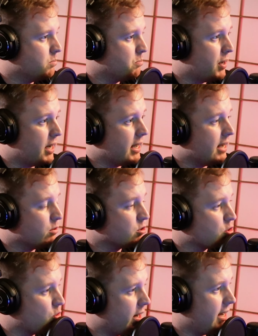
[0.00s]
but it was
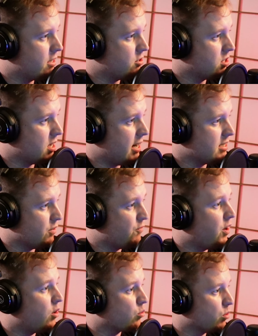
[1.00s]
a great exercise.
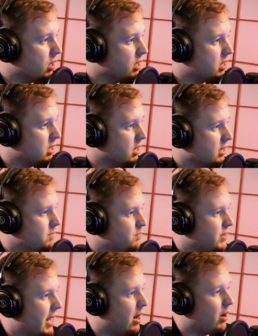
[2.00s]
It felt really good.
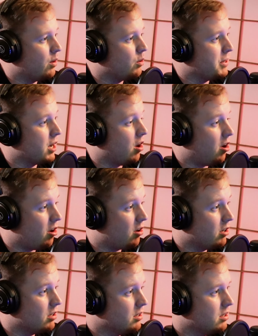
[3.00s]
Now, it would be
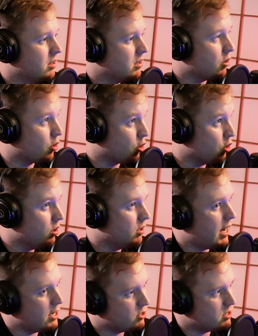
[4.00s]
harder,
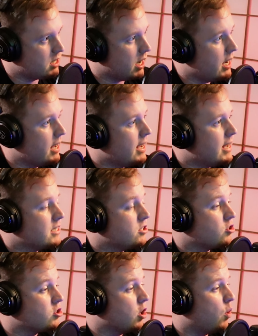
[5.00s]
I should say,
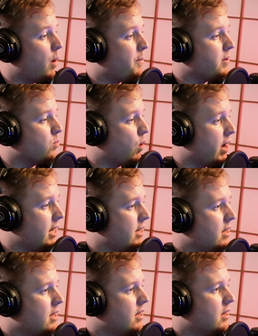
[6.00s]
to go up in weight.